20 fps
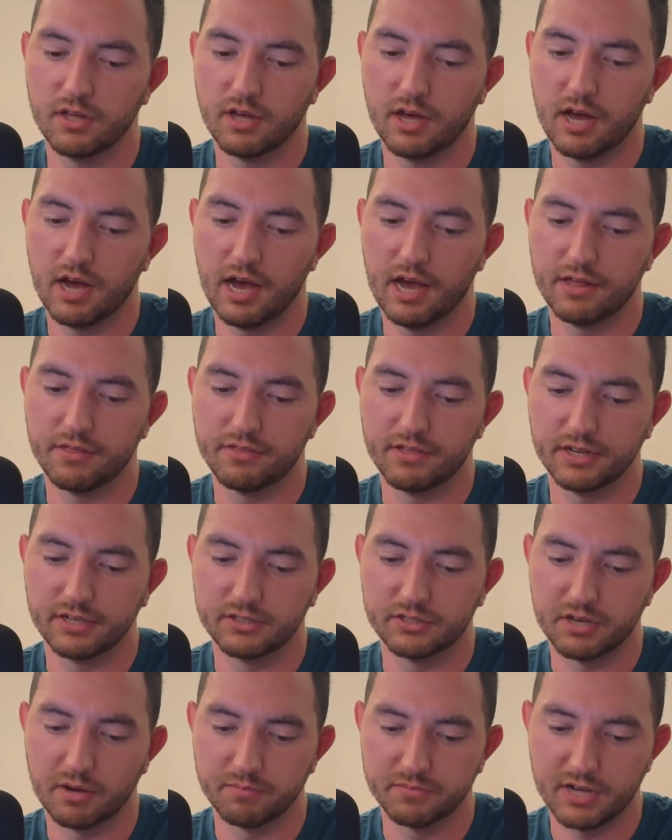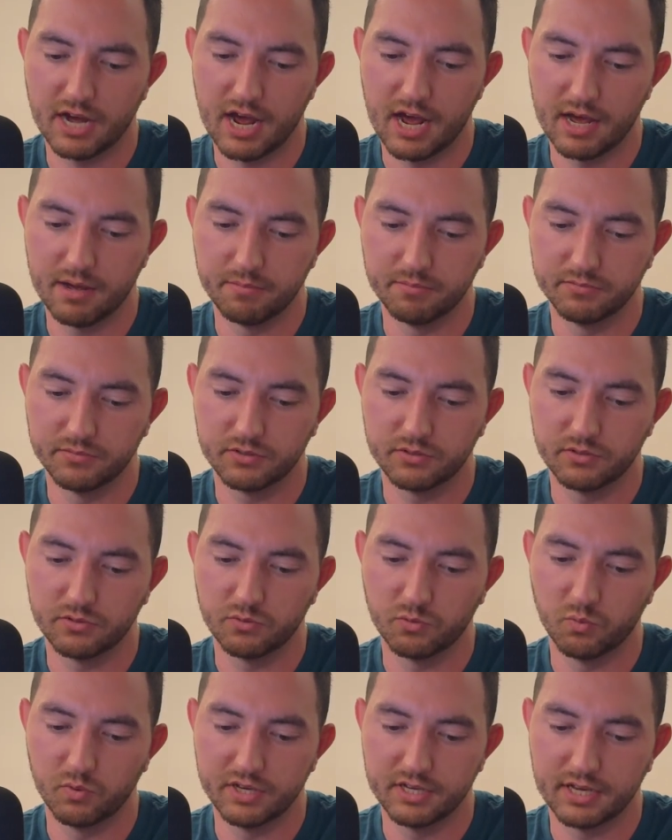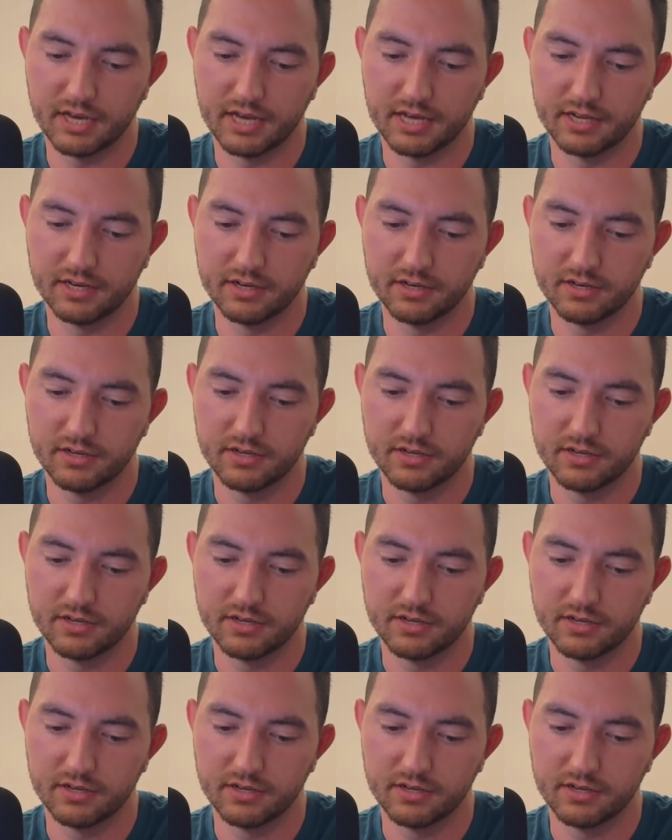I think sometimes we can